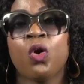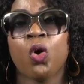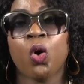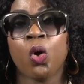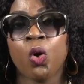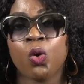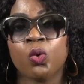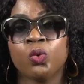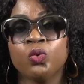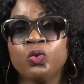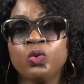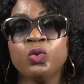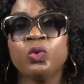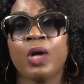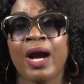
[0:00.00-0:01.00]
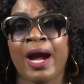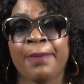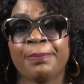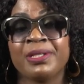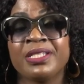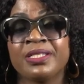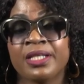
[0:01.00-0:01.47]
or who are
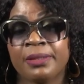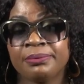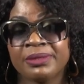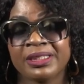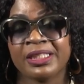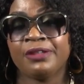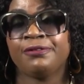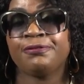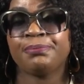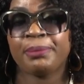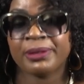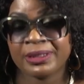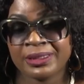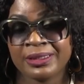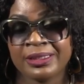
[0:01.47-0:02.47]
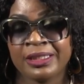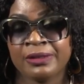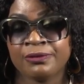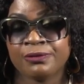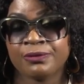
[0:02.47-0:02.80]
presumptive positive.